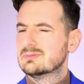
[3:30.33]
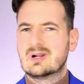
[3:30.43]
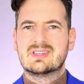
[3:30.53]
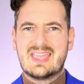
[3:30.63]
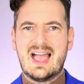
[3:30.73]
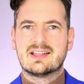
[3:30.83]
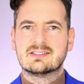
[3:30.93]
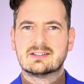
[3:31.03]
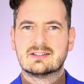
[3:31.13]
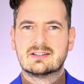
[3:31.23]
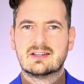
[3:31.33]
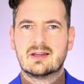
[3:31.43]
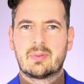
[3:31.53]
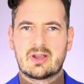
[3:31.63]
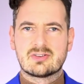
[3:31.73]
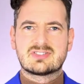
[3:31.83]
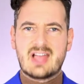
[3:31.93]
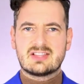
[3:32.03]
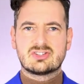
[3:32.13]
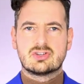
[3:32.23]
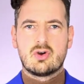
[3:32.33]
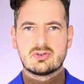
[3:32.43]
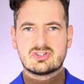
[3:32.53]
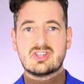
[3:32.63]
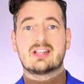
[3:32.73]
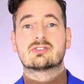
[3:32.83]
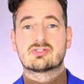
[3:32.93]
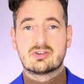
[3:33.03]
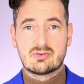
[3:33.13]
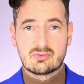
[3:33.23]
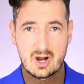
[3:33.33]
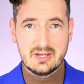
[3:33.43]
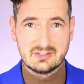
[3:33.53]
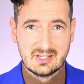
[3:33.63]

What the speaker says: Well, you can, because that's your statutory right.